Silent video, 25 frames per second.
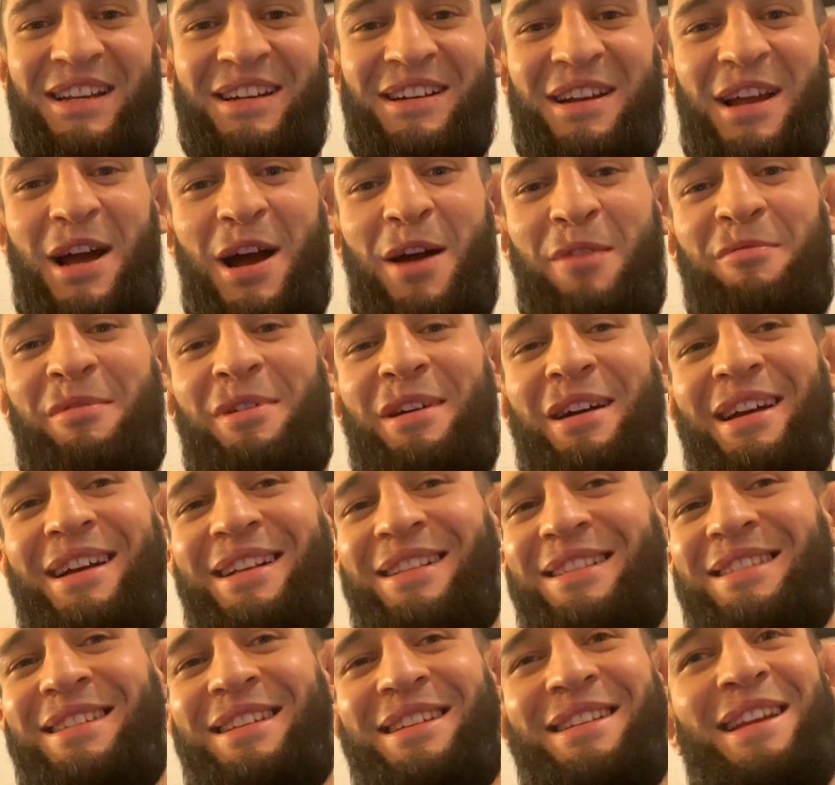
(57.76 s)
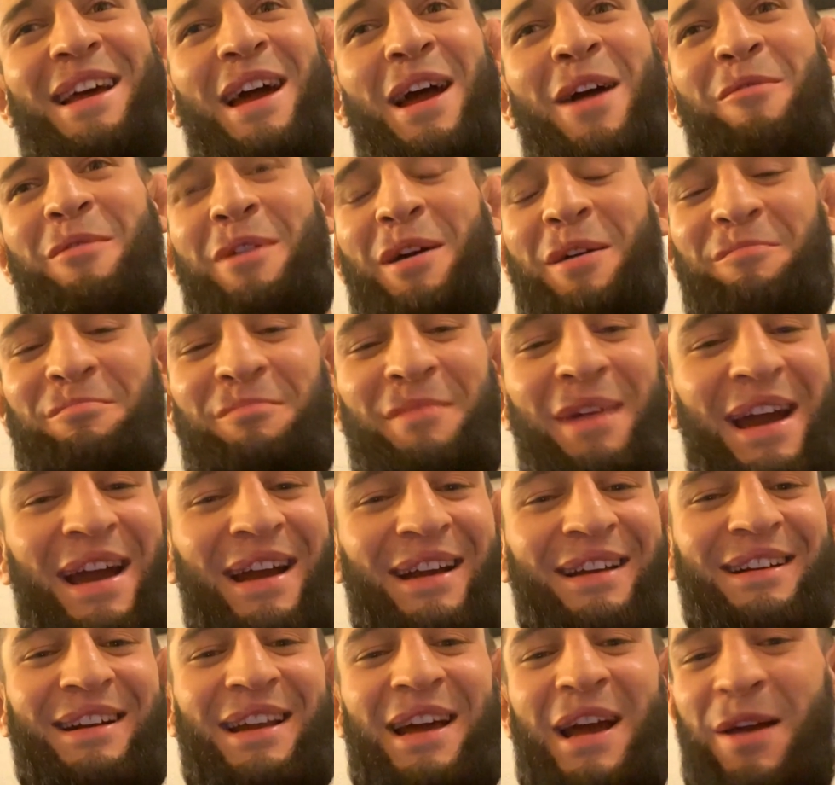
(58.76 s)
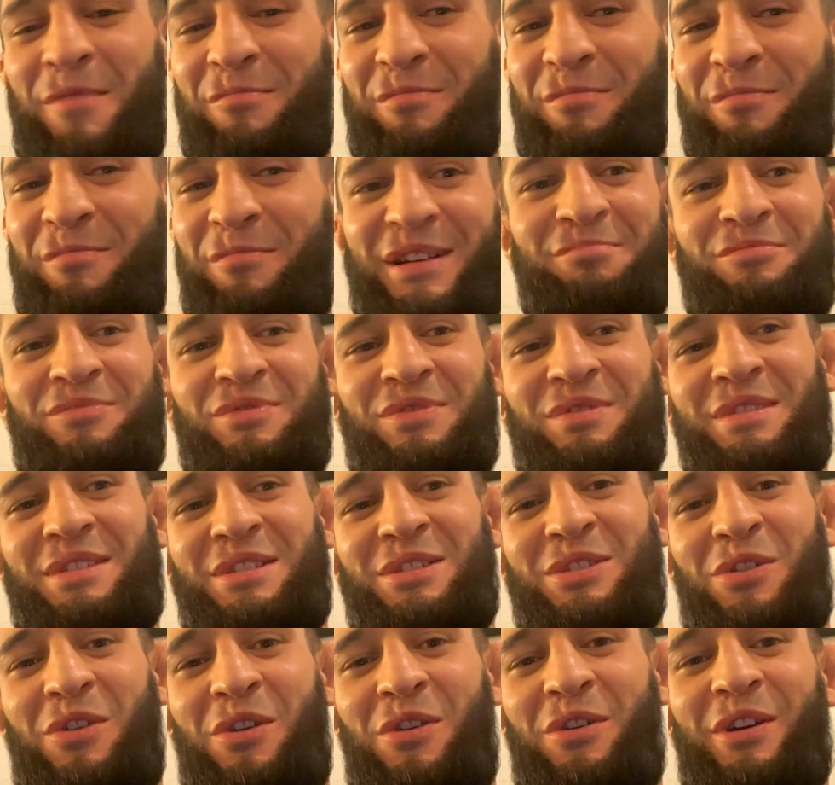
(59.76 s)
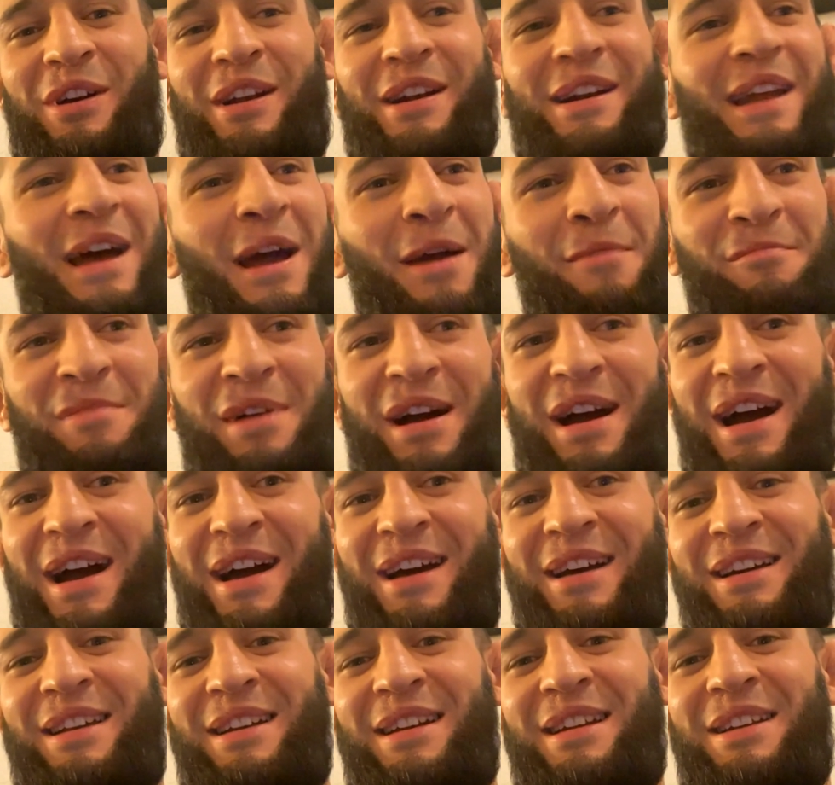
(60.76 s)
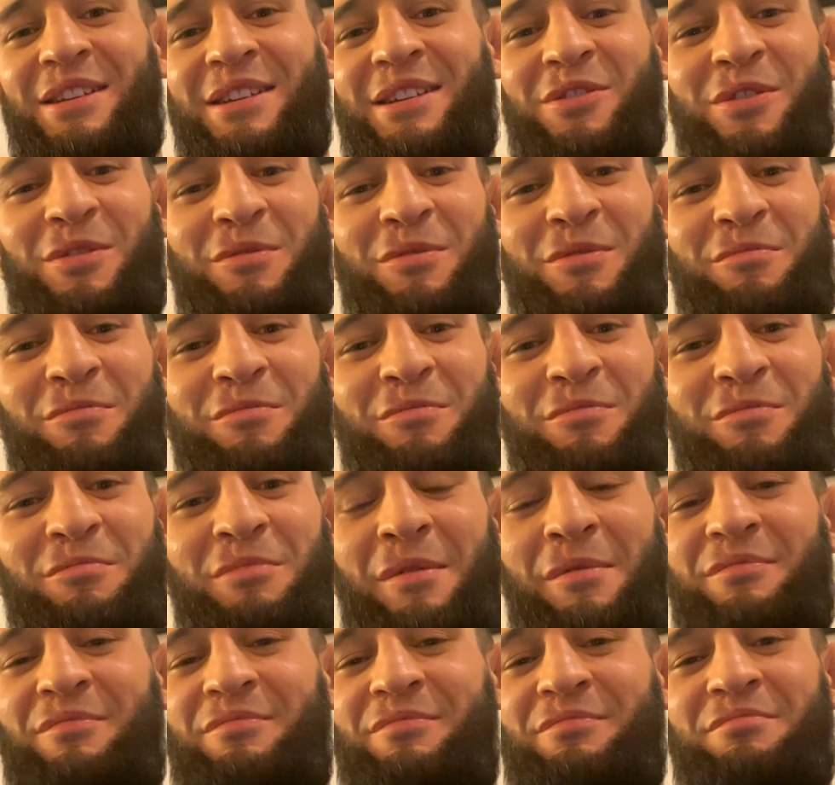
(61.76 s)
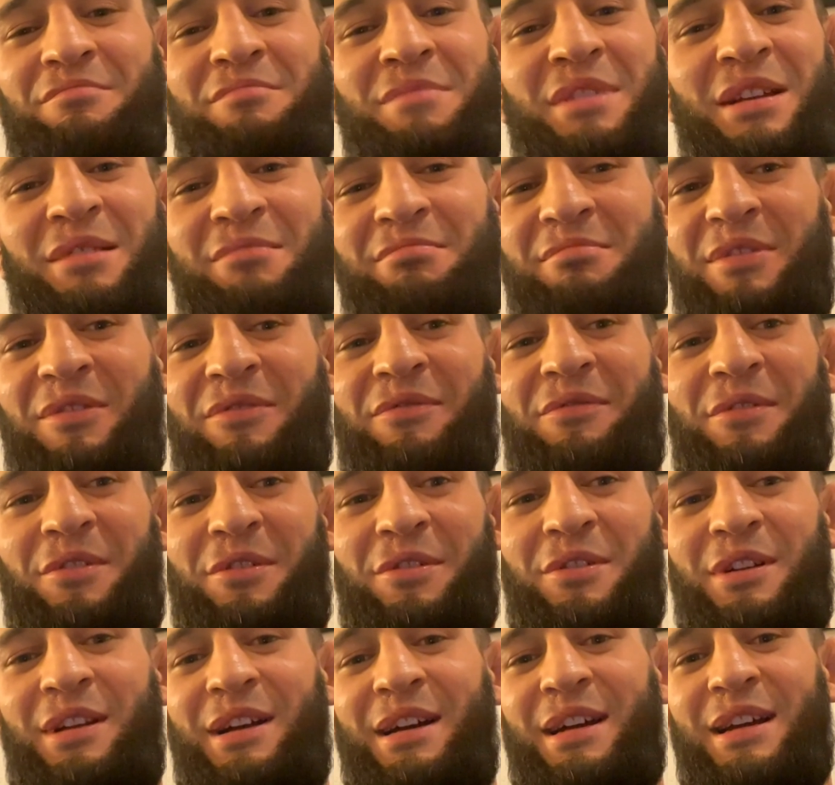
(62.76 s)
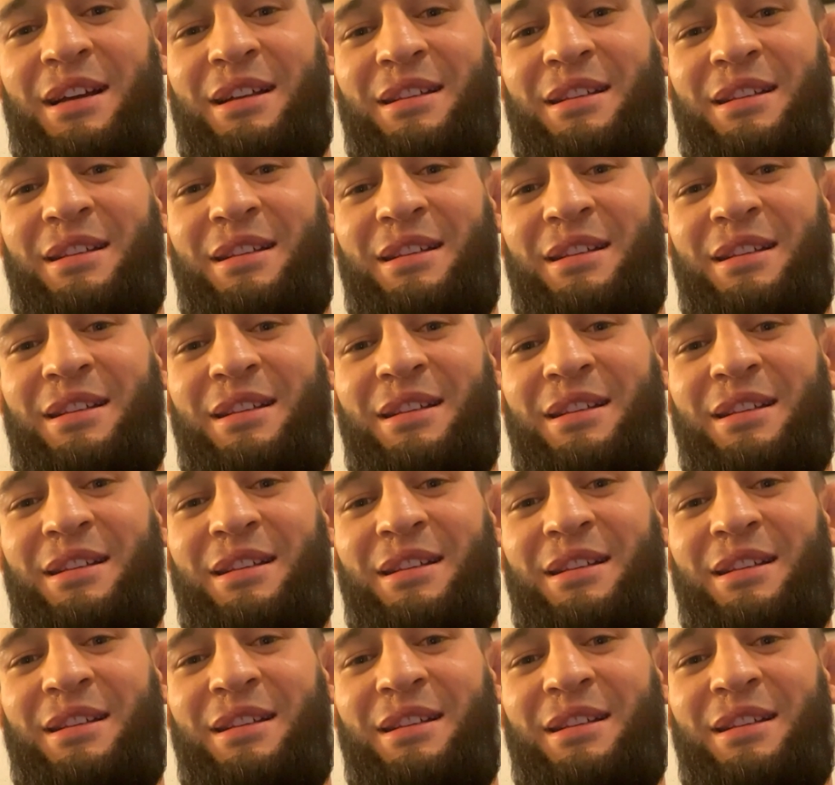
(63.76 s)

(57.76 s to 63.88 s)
Now I'm healthy. Now I'm back. Now I'm stronger. Now I'm hungry. I've been before.